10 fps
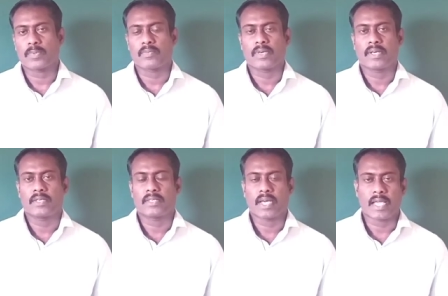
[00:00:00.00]
provide
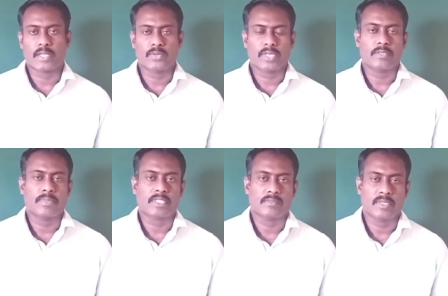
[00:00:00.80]
the accurate
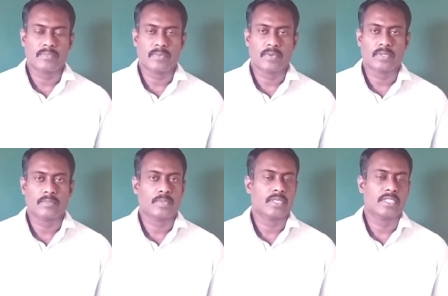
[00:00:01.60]
measurement for the
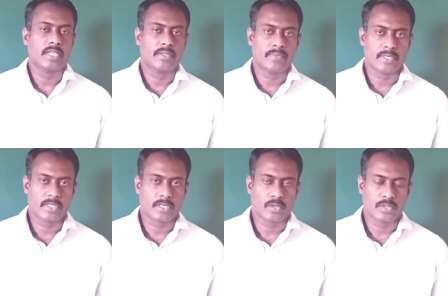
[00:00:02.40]
potential difference
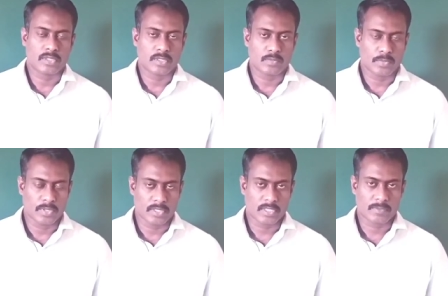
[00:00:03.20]
across the two
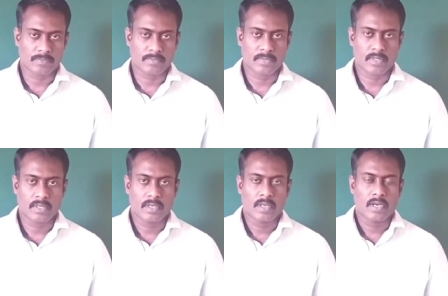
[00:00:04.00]
points.
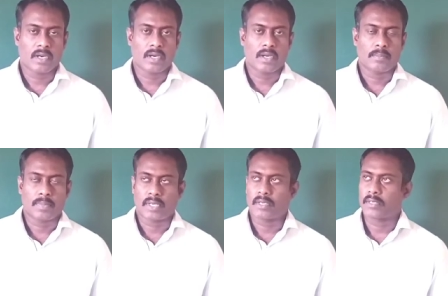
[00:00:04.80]

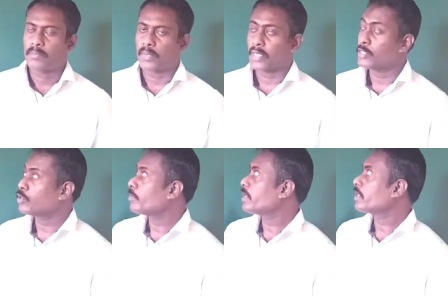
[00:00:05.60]
But
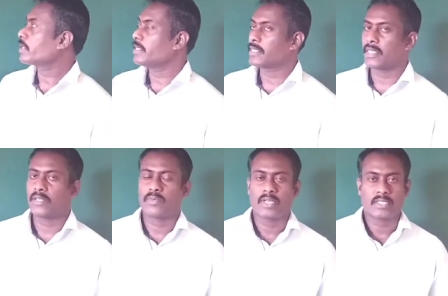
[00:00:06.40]
potentiometer is a
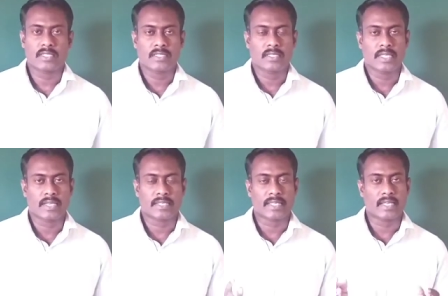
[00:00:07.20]
device
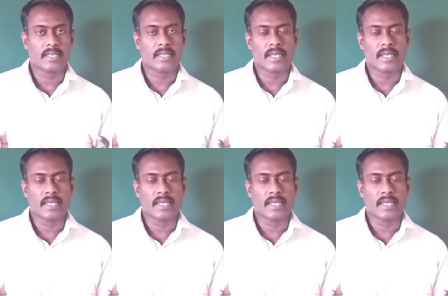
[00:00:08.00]
that can